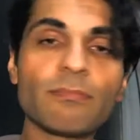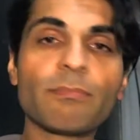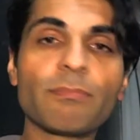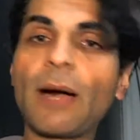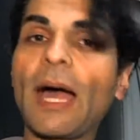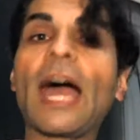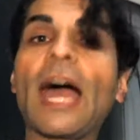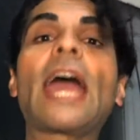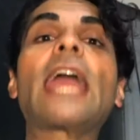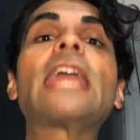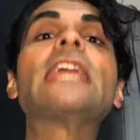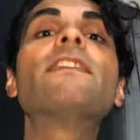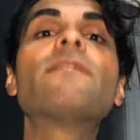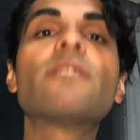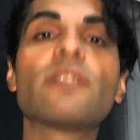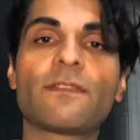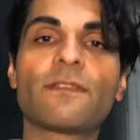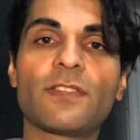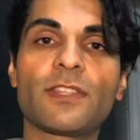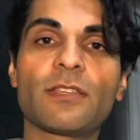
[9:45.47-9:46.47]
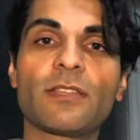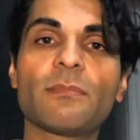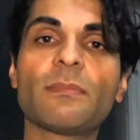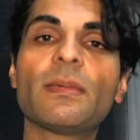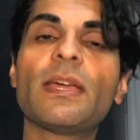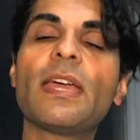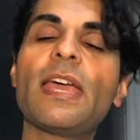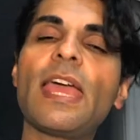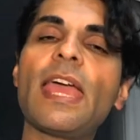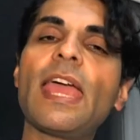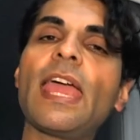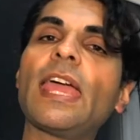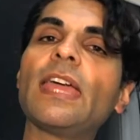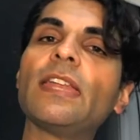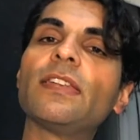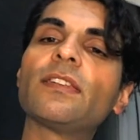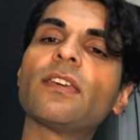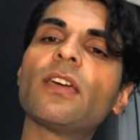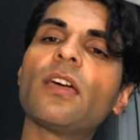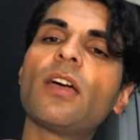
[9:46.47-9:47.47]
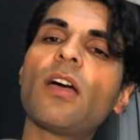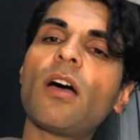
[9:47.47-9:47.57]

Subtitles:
behavior for them. And